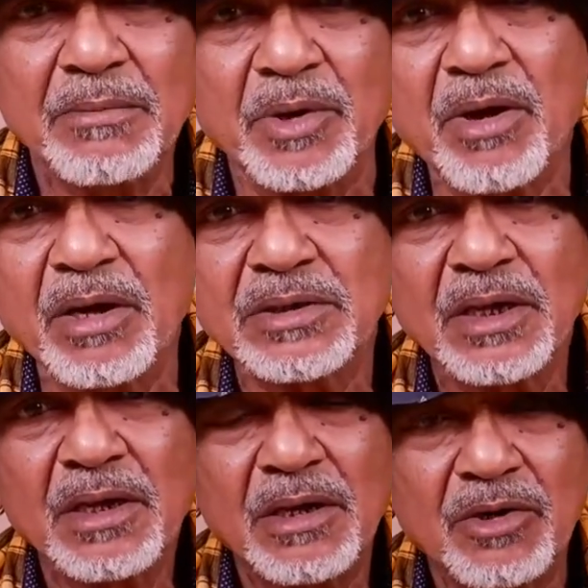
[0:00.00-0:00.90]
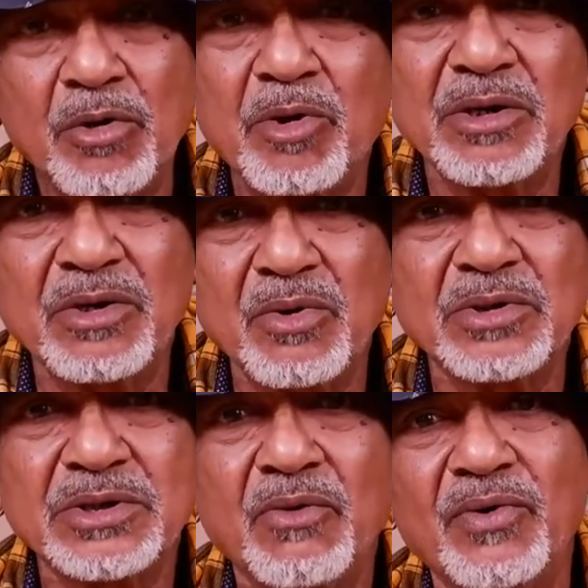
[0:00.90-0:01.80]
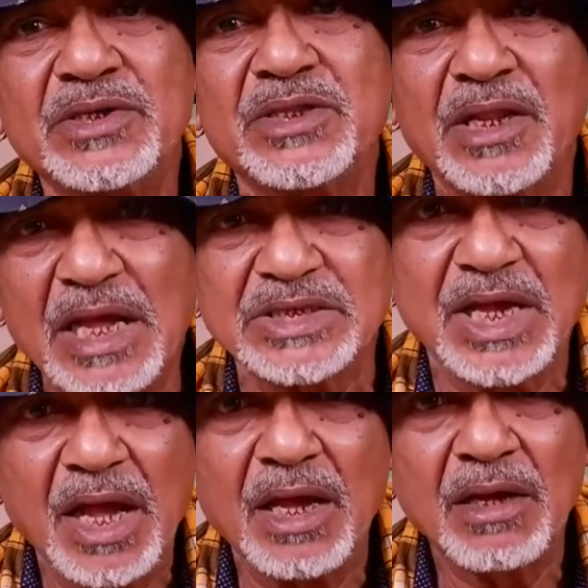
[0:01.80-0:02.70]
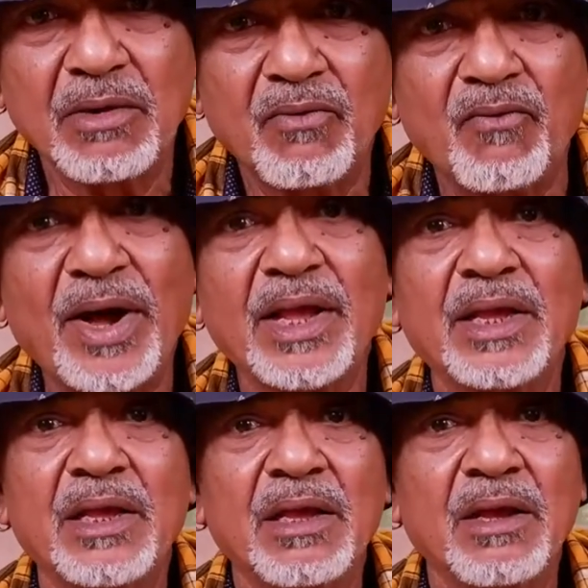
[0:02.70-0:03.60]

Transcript: because nobody knows the what is the Lhasa, why,